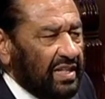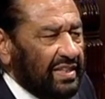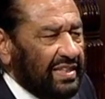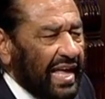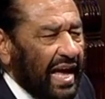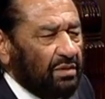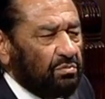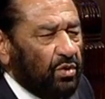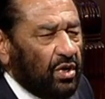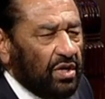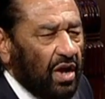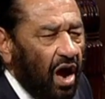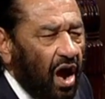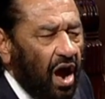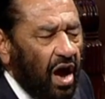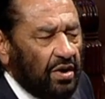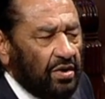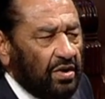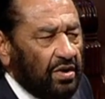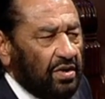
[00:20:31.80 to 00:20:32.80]
that would
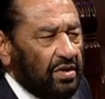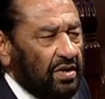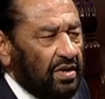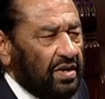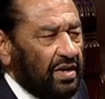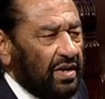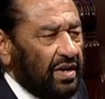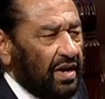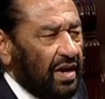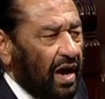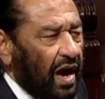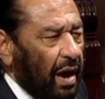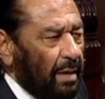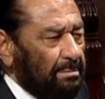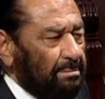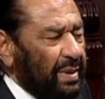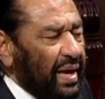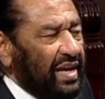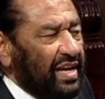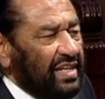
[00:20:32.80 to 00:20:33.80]
honor a
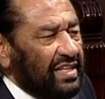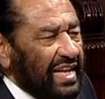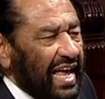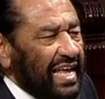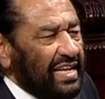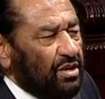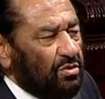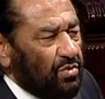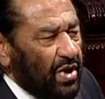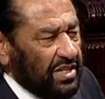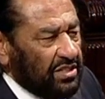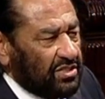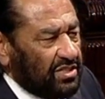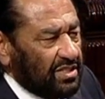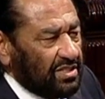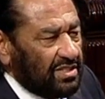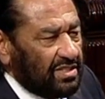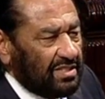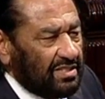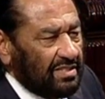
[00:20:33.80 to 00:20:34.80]
bigot and a
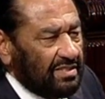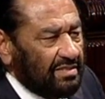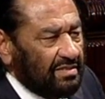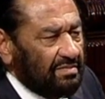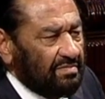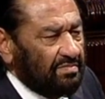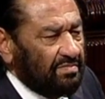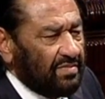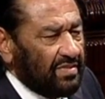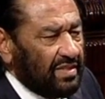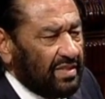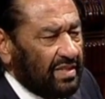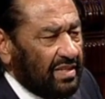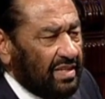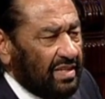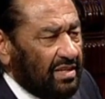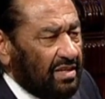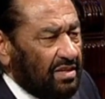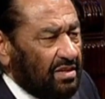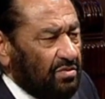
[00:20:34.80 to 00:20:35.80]
racist.
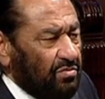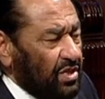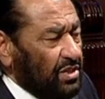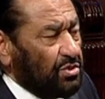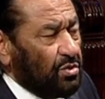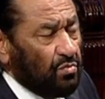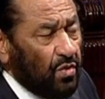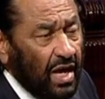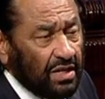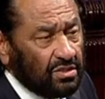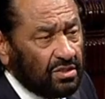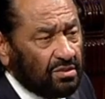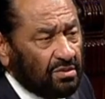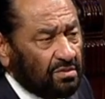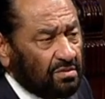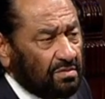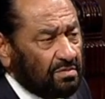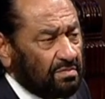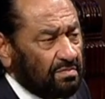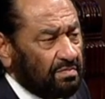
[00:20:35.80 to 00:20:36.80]
Richard Russell.